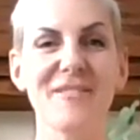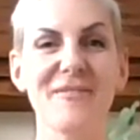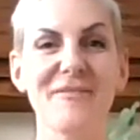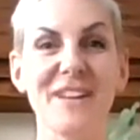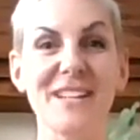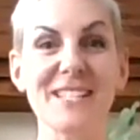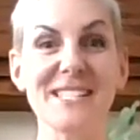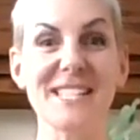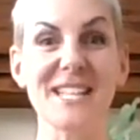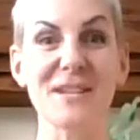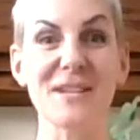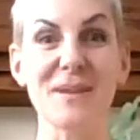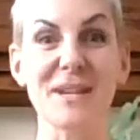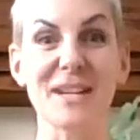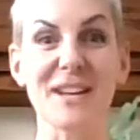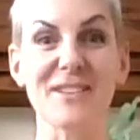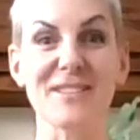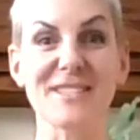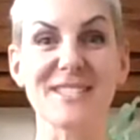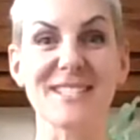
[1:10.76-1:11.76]
First thing we're
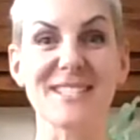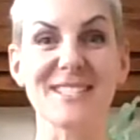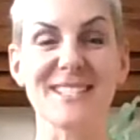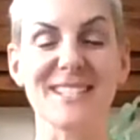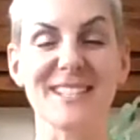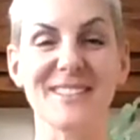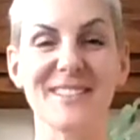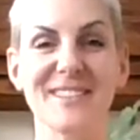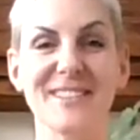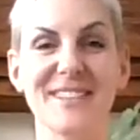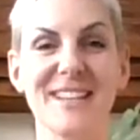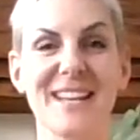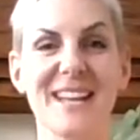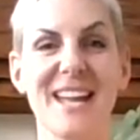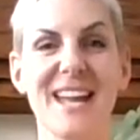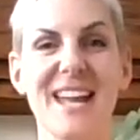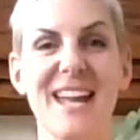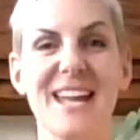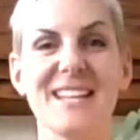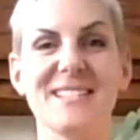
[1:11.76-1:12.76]
going to do
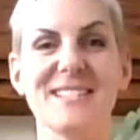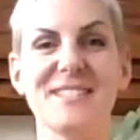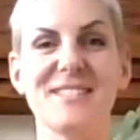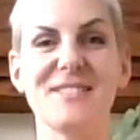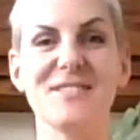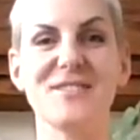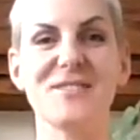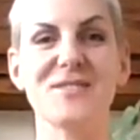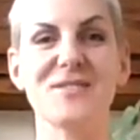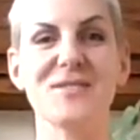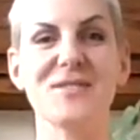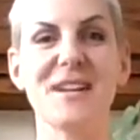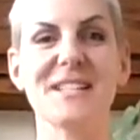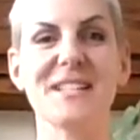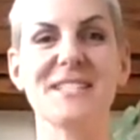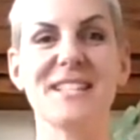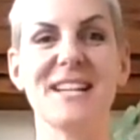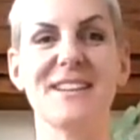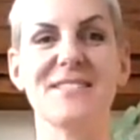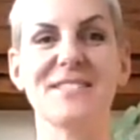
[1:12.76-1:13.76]
is
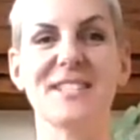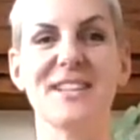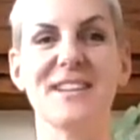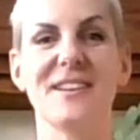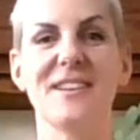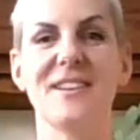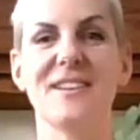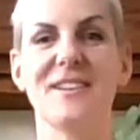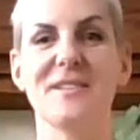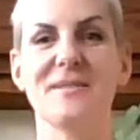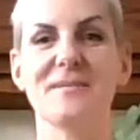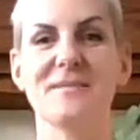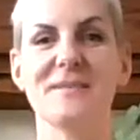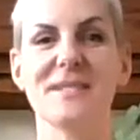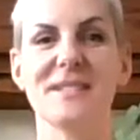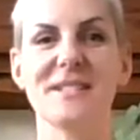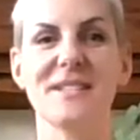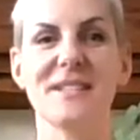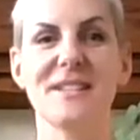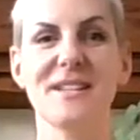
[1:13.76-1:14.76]
stretch out our
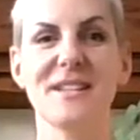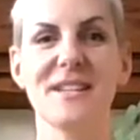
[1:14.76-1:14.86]
arms.